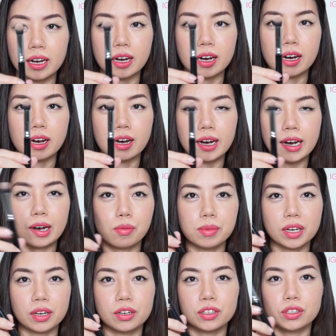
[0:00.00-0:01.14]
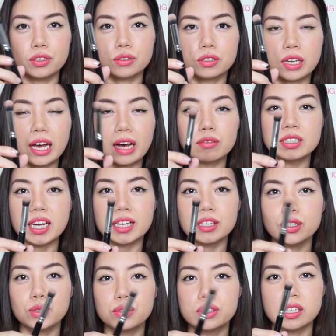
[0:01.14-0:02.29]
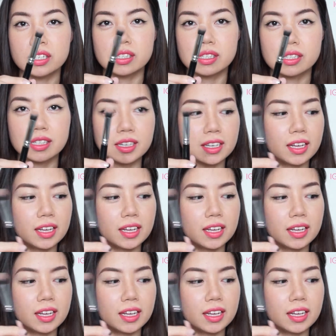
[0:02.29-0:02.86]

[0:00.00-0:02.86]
How did I use this